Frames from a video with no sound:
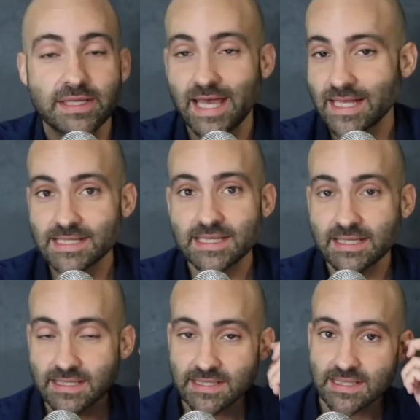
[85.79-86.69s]

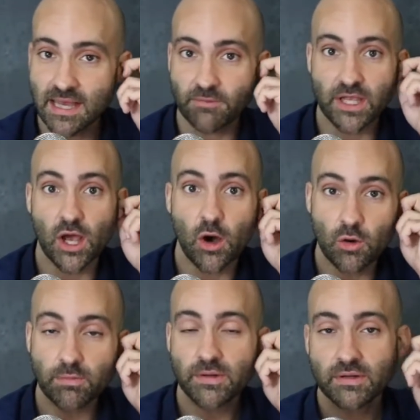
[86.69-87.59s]
guesses that we
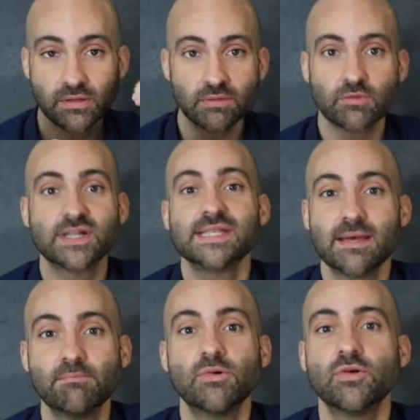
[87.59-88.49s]
hope
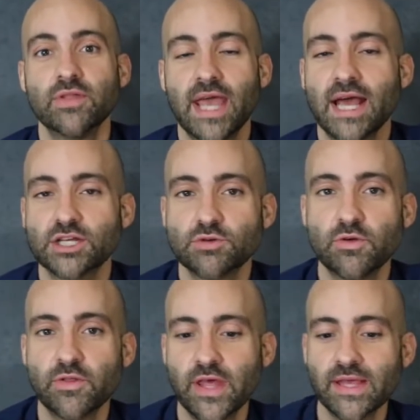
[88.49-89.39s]
resemble the
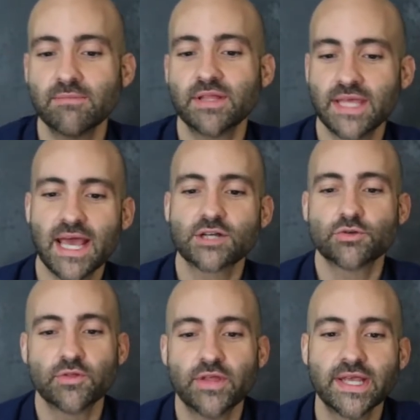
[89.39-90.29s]
actual thing, but the
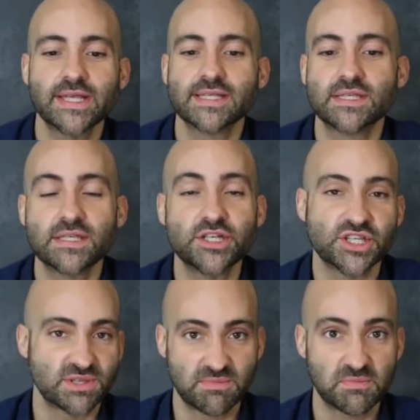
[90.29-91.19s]
actual thing is
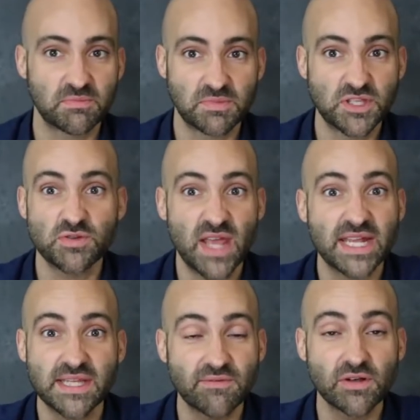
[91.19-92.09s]
just too
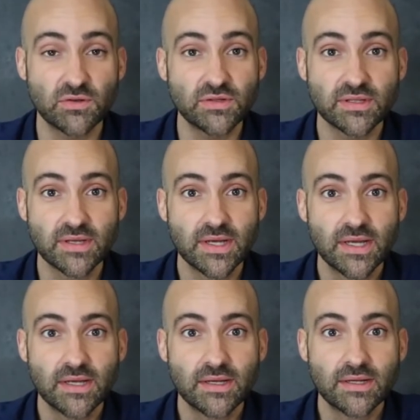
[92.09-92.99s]
dang difficult
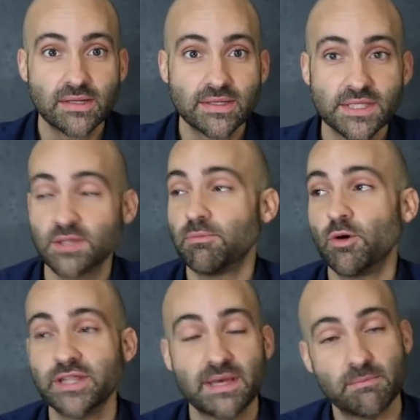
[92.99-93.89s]
to the
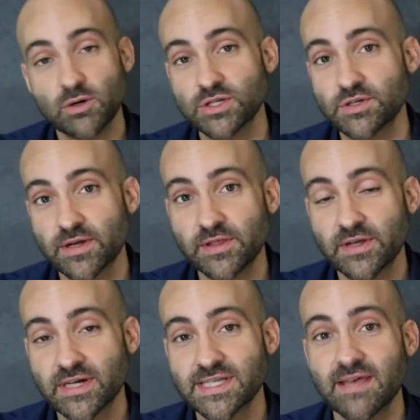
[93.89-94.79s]
point that most string
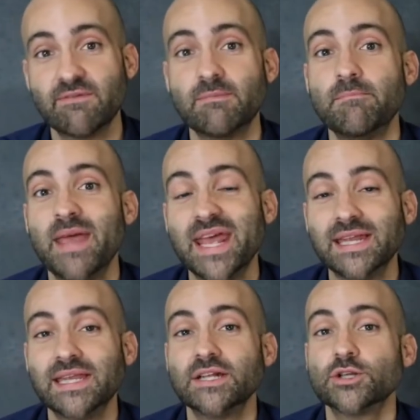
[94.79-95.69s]
theorists have
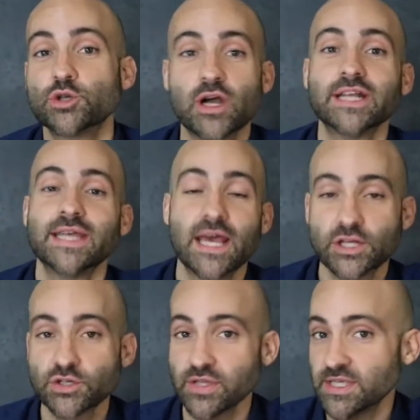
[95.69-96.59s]
abandoned trying to
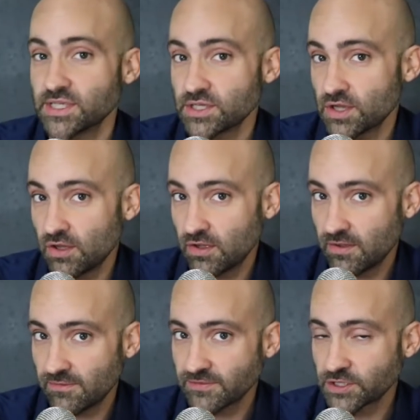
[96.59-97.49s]
actually
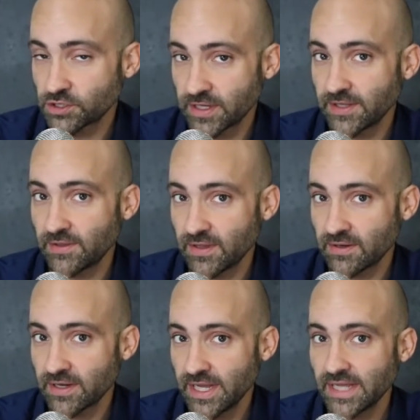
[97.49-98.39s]
solve string
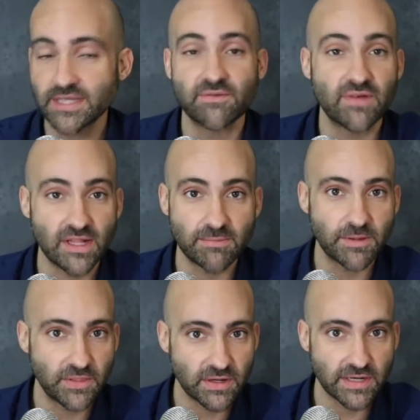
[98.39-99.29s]
theory and develop a
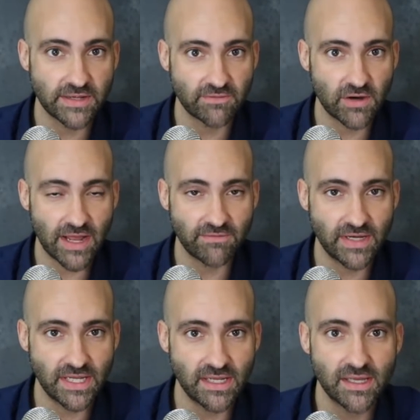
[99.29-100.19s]
theory of
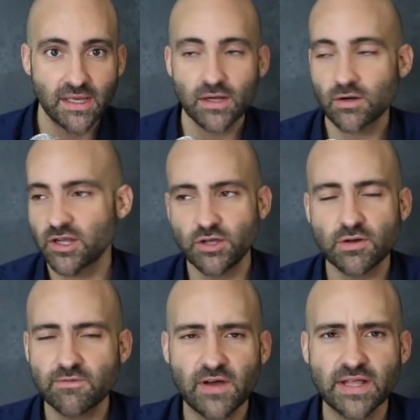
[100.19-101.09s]
gravity or a
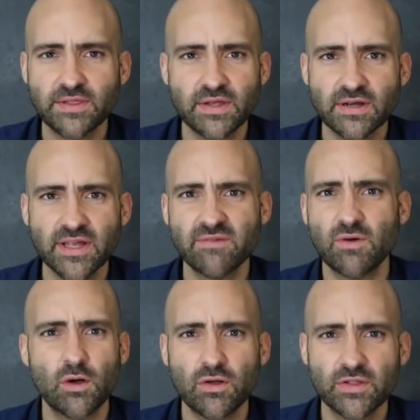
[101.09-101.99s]
unified theory of
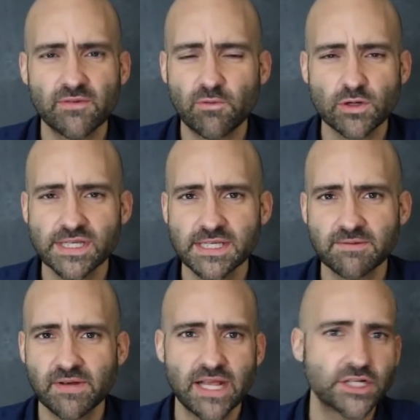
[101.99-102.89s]
all the forces
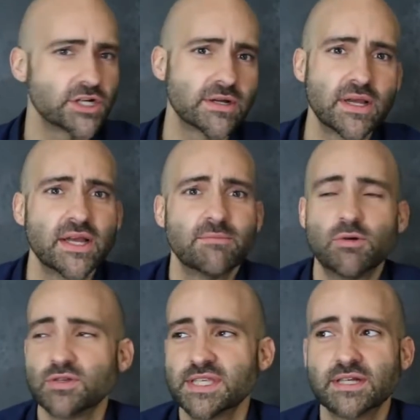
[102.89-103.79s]
of nature.
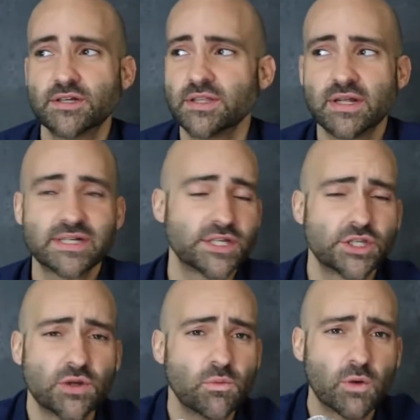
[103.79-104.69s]
Most string theorists
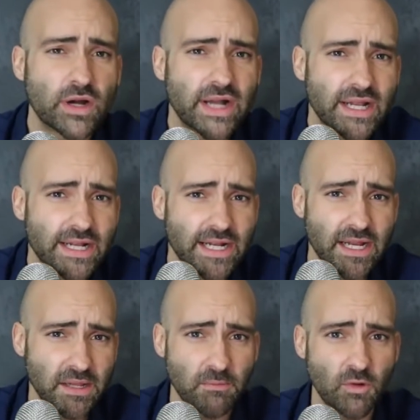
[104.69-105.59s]
just don't work on it
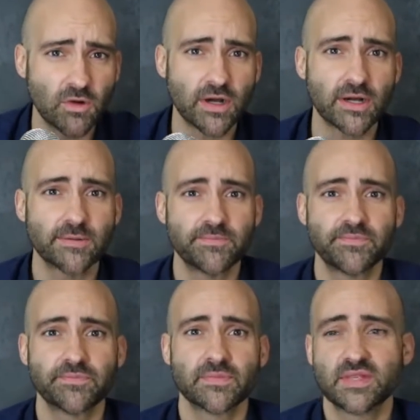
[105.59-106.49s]
anymore.
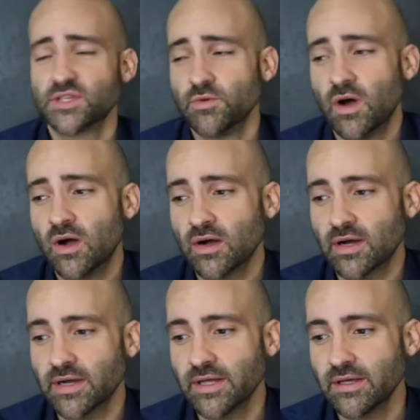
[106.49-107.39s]
It's too
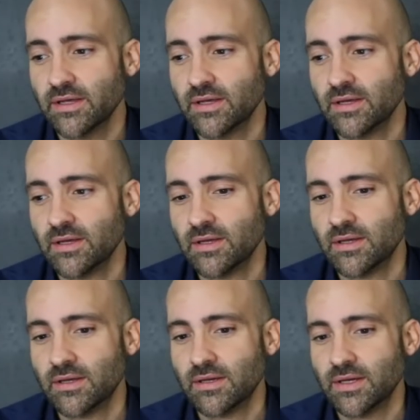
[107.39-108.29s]
hard.
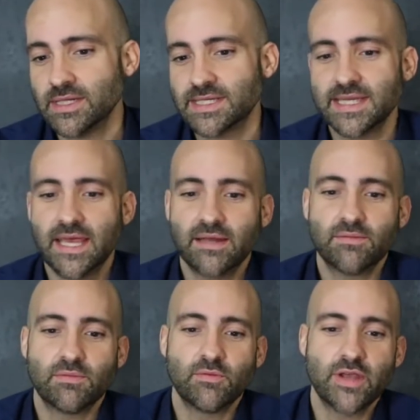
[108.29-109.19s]
Instead,
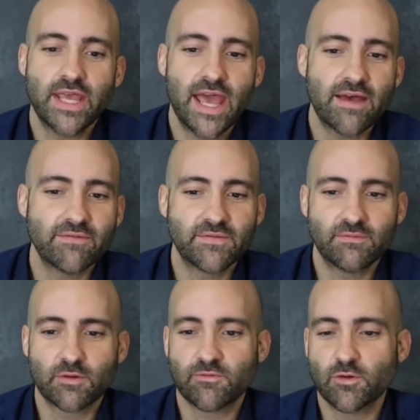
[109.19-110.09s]

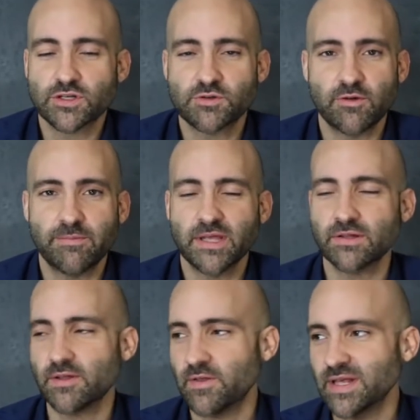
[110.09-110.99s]
we're forced to
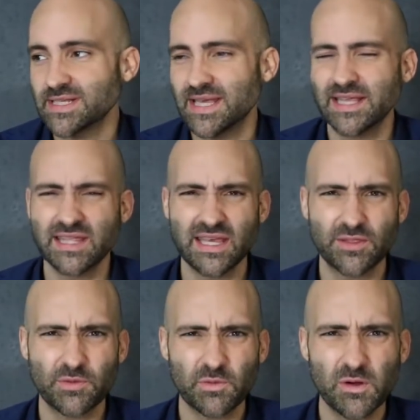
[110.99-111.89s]
appeal to things like the
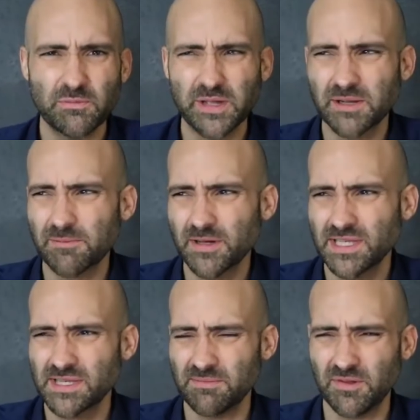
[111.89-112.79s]
anthropic
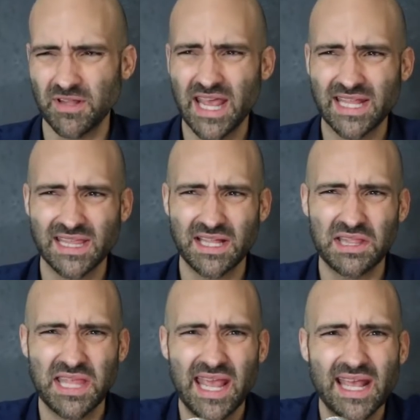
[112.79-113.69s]
principle in the
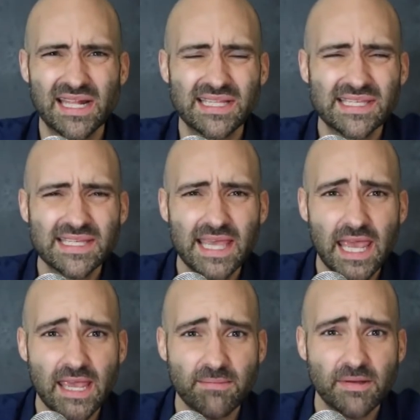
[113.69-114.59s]

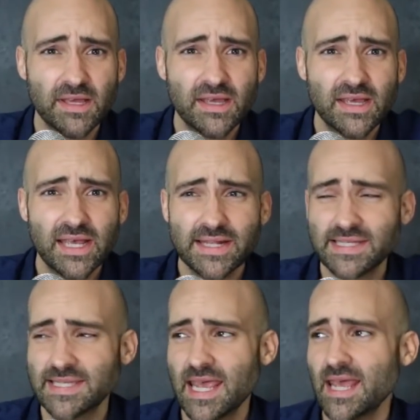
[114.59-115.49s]
landscape
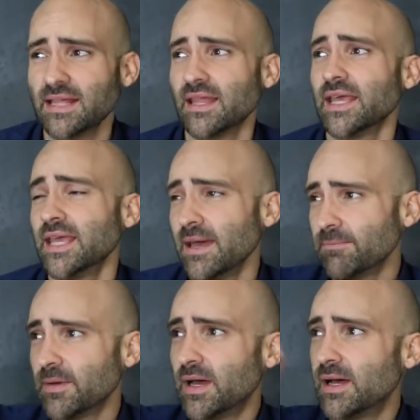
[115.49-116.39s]
and saying like,
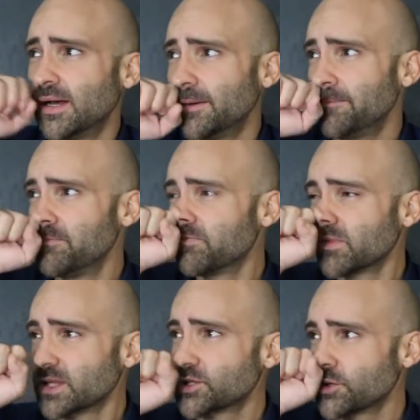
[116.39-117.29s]
yep,
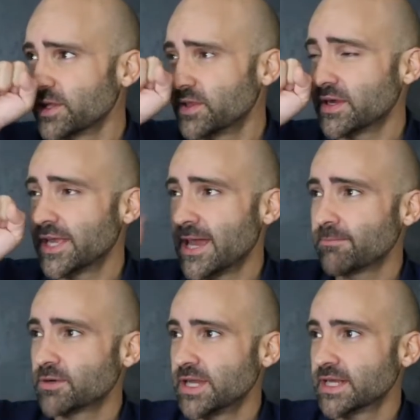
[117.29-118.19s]
string theory
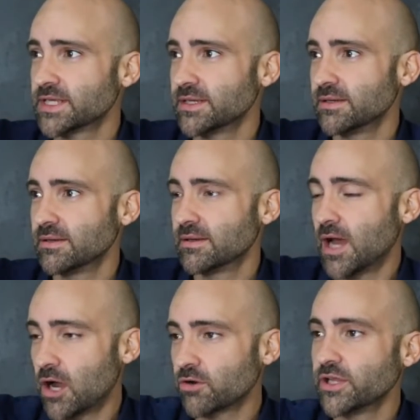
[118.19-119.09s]
can't predict
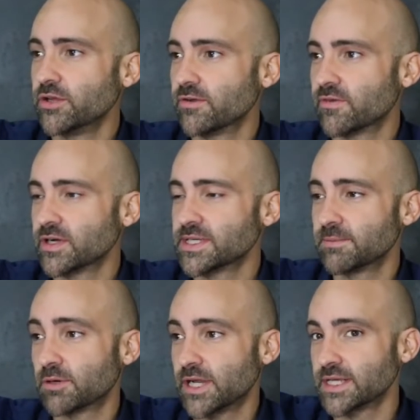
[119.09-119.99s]
our universe.
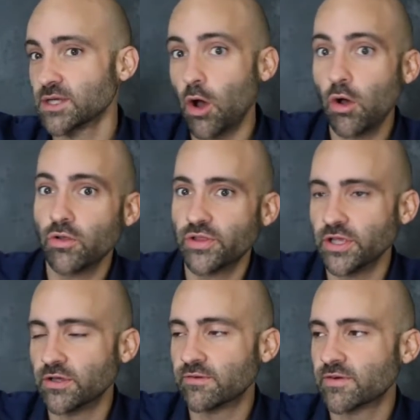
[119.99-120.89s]
It predicts all the
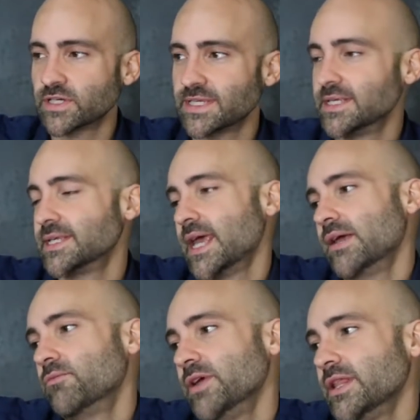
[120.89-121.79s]
universes,
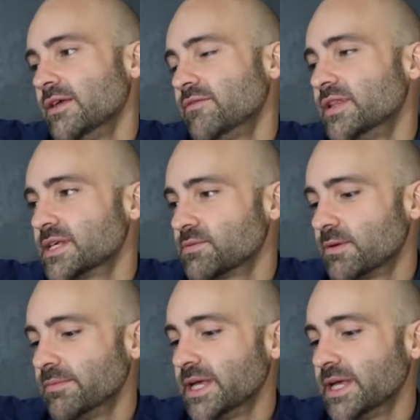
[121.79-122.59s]
and we live in this one